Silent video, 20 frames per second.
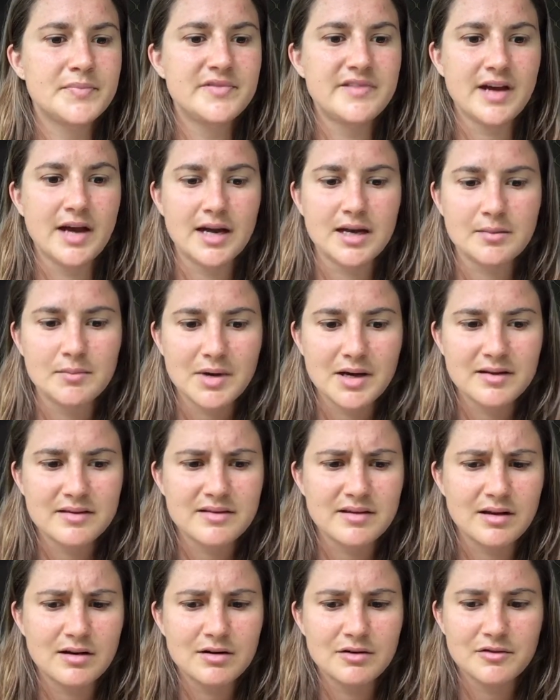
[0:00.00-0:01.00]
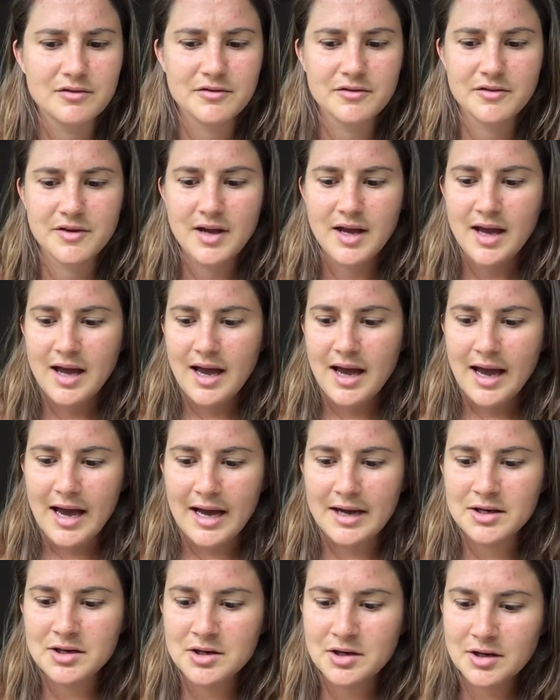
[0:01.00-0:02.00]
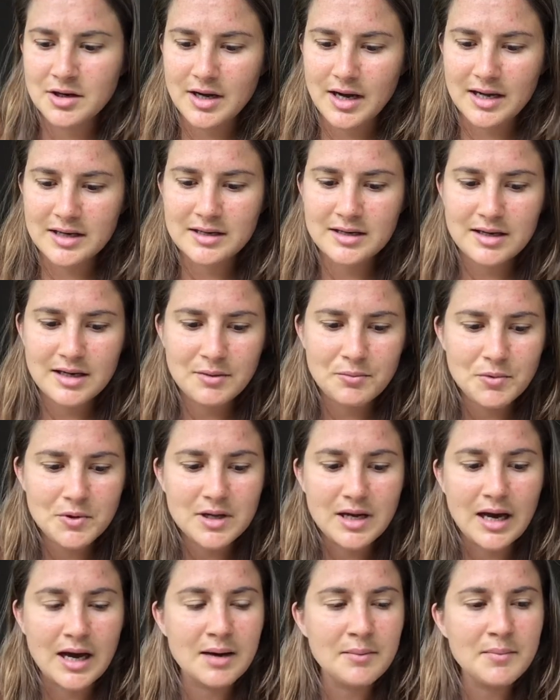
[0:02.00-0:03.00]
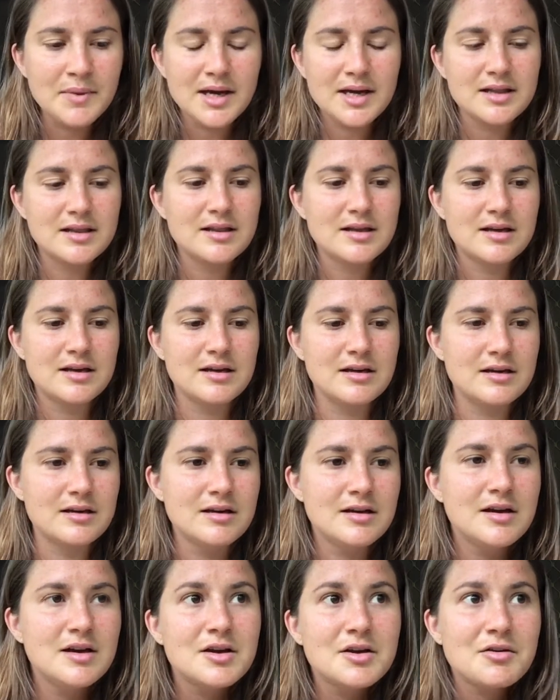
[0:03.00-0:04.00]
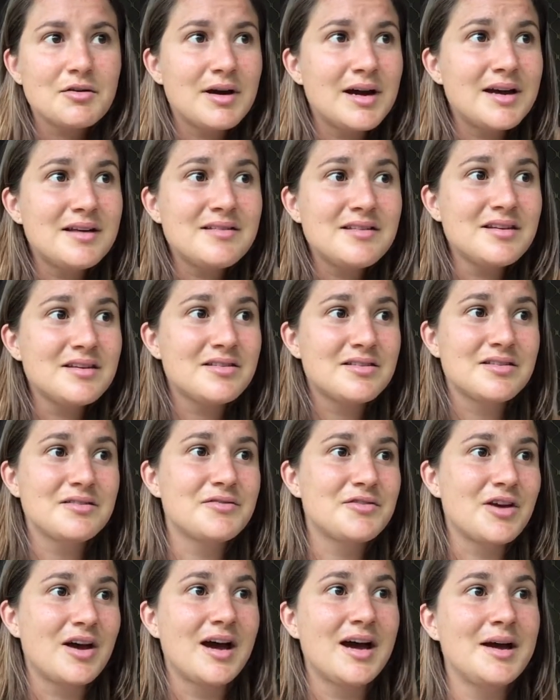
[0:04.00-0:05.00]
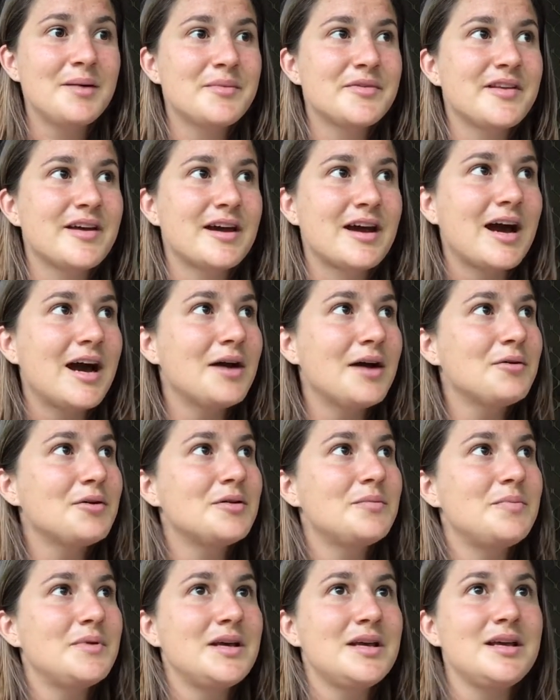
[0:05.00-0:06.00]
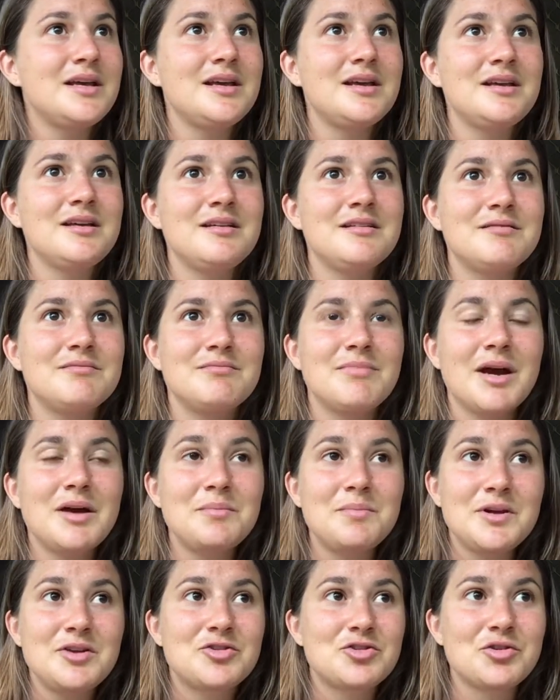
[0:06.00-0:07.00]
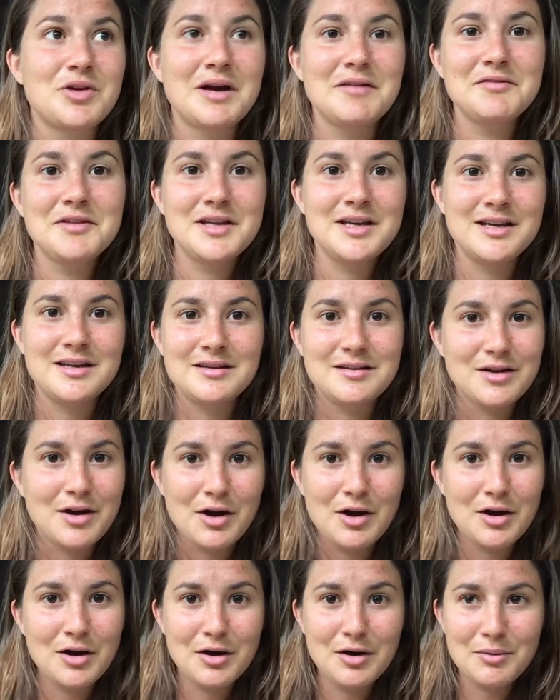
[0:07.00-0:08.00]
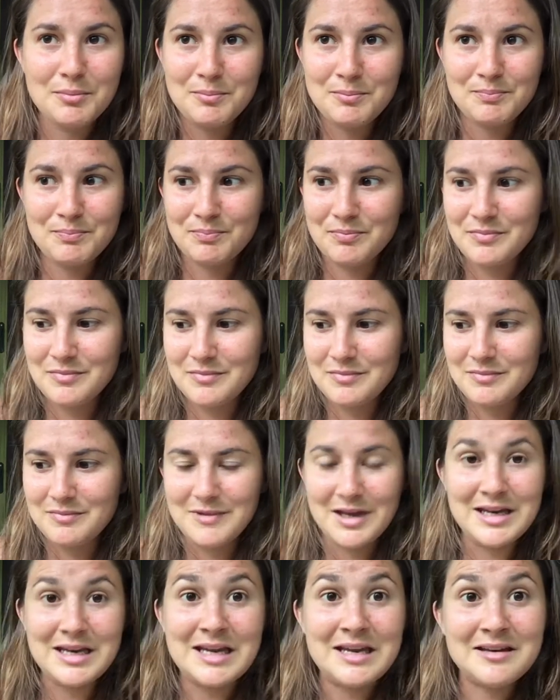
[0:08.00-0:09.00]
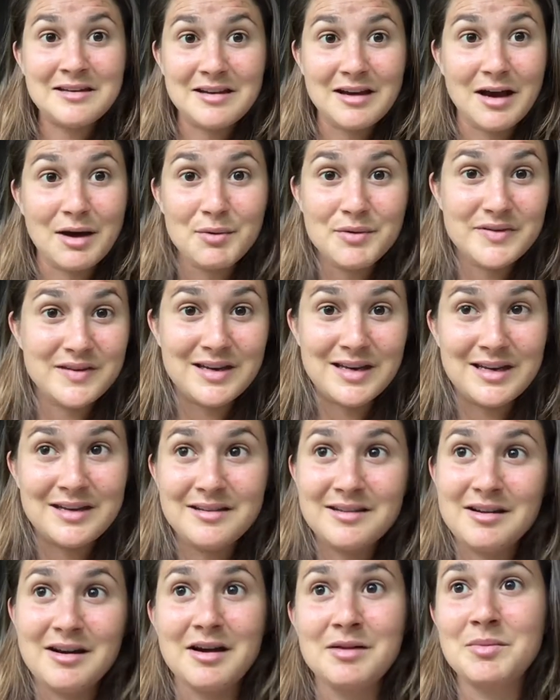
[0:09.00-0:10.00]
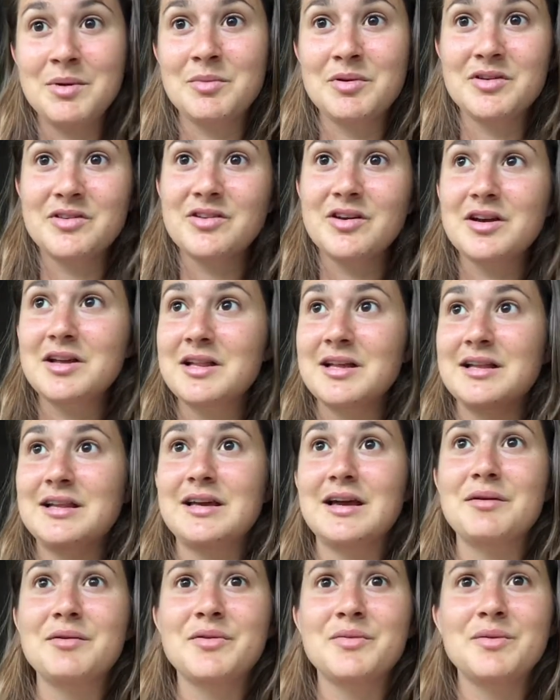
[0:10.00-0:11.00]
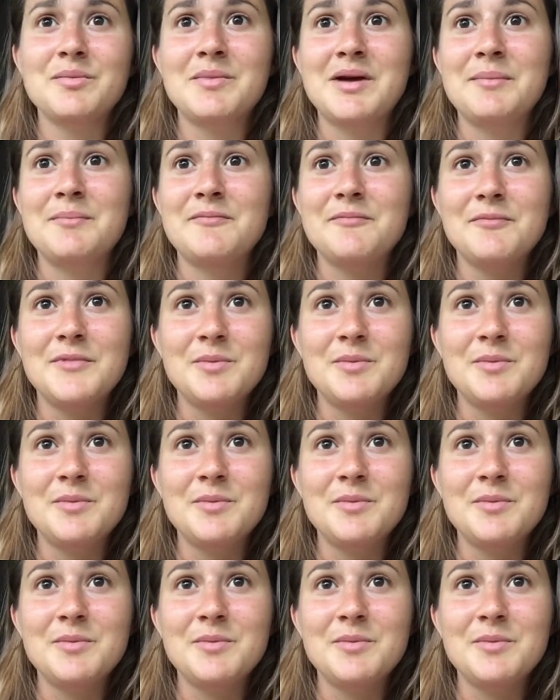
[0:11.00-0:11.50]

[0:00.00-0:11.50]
doubting myself, and and it would come at the craziest of times. Like I'd be traveling. In India, I was in India. I remember it so clearly. I was with my